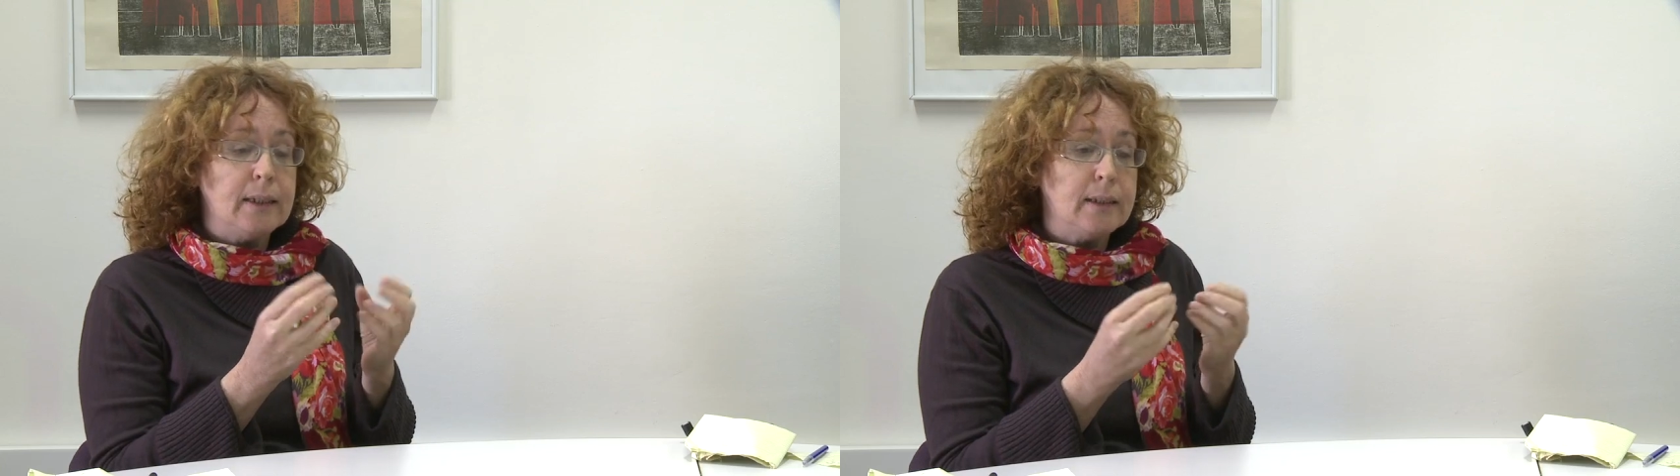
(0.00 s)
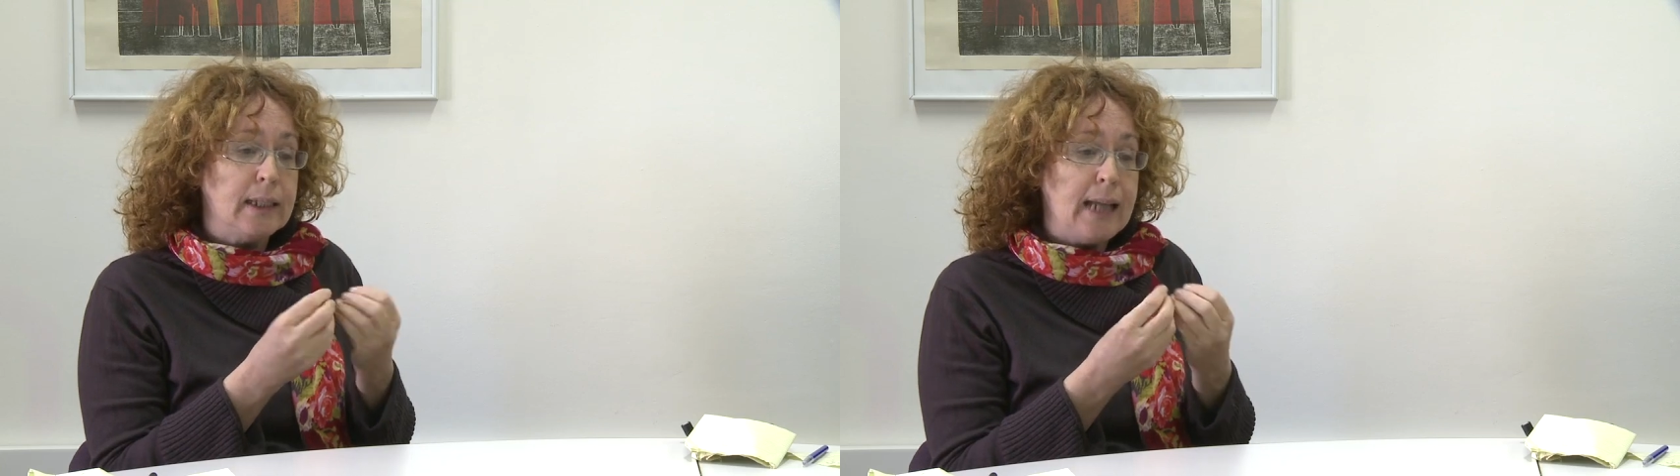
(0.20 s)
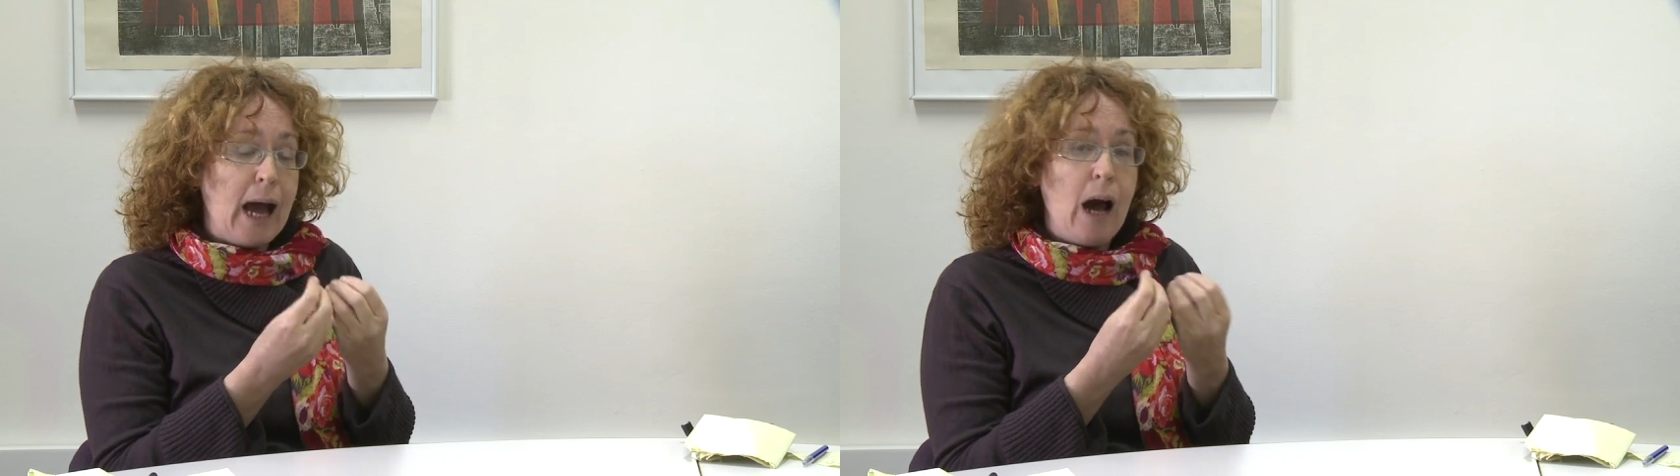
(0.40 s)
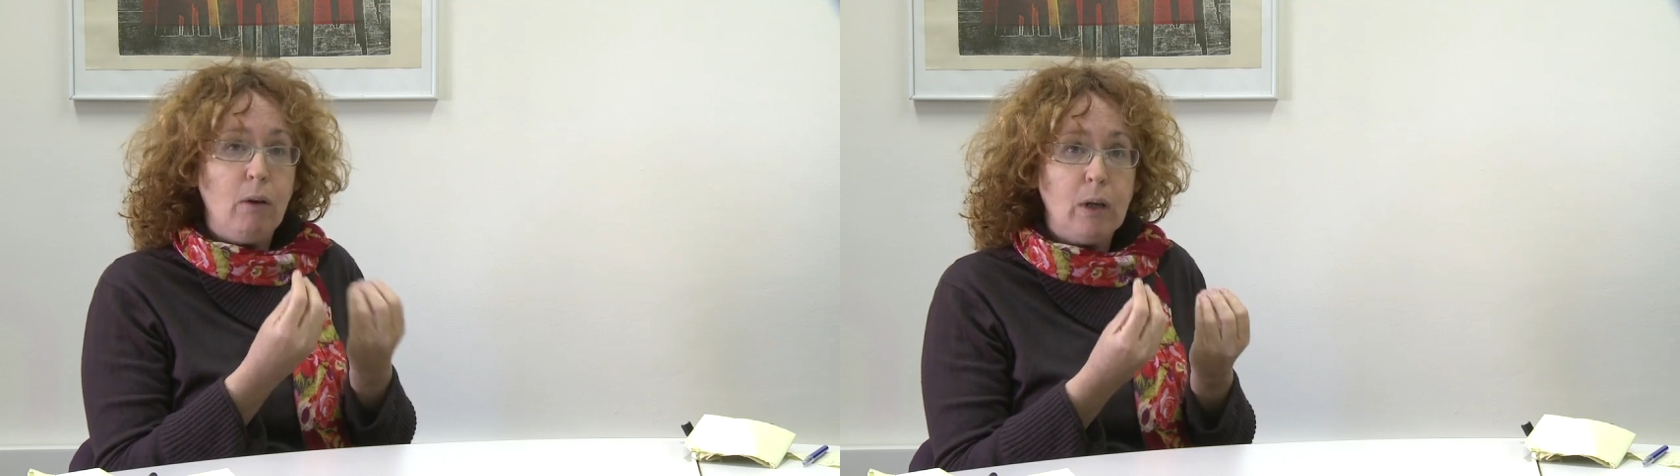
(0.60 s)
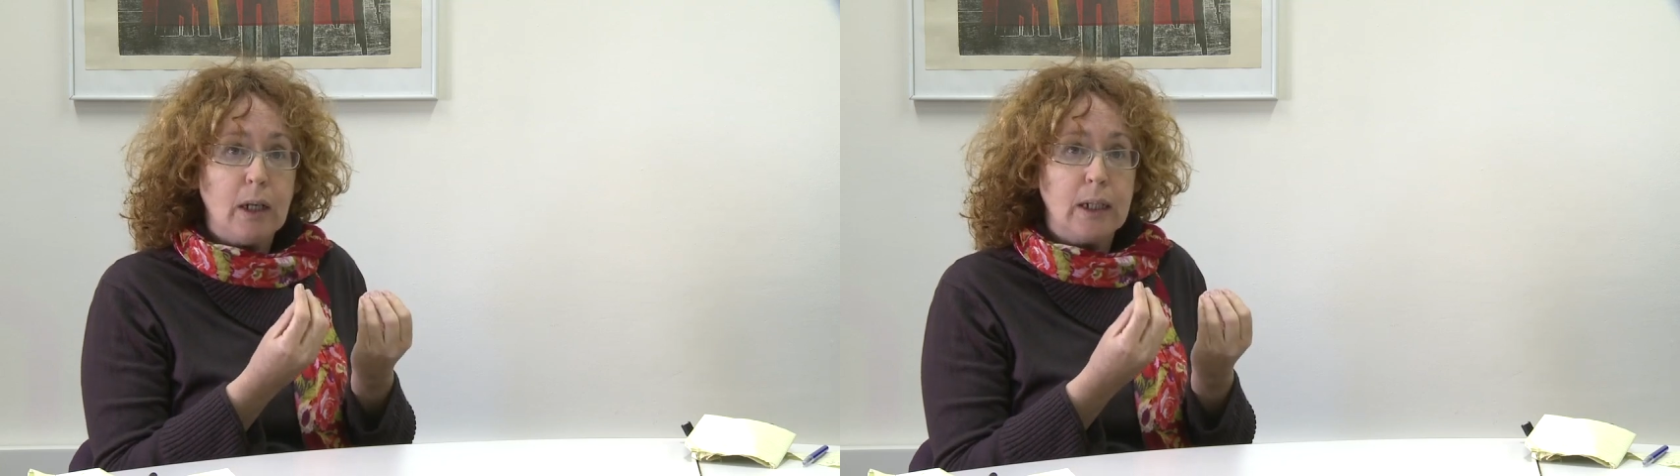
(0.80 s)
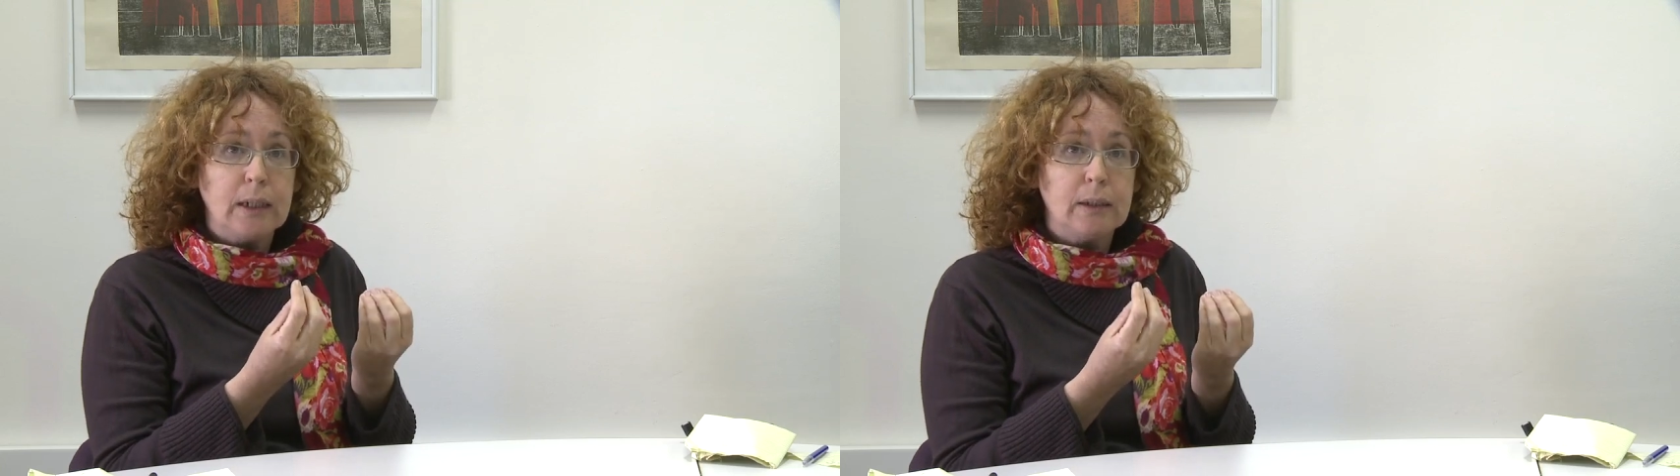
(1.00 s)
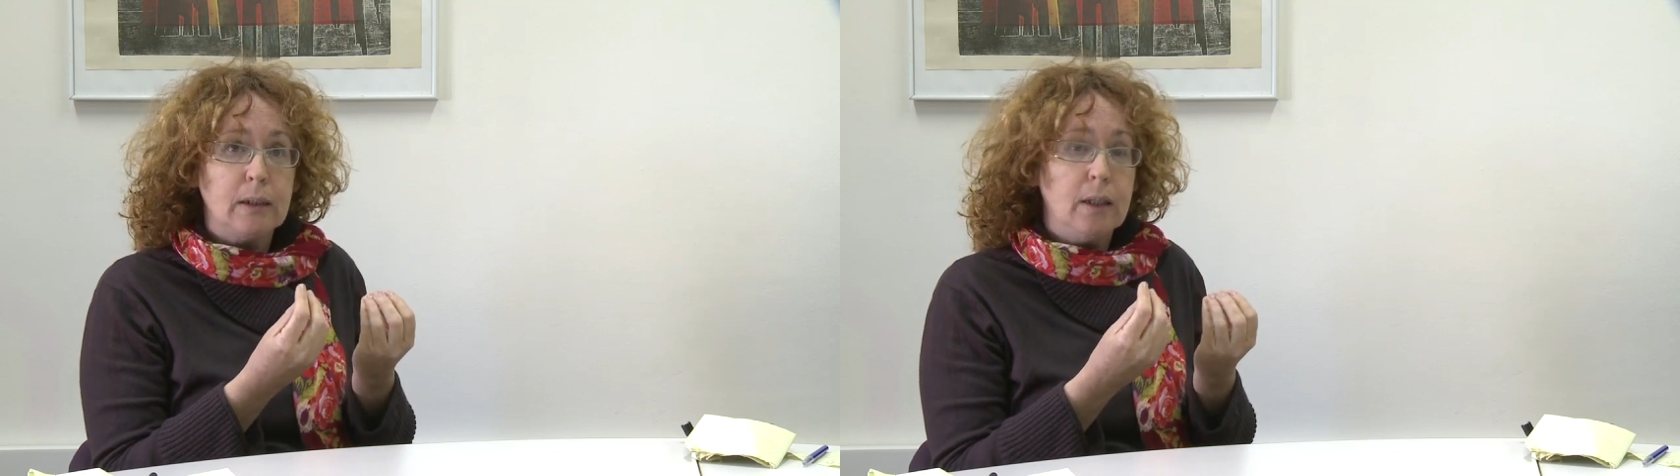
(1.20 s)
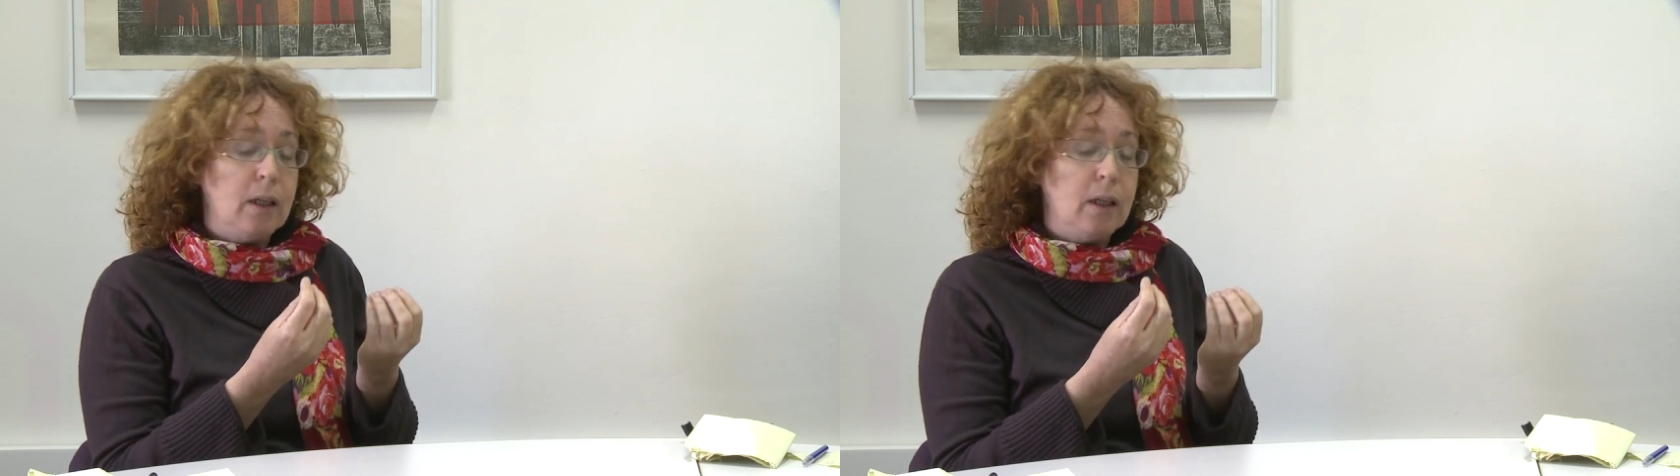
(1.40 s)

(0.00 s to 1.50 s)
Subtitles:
there's an outlet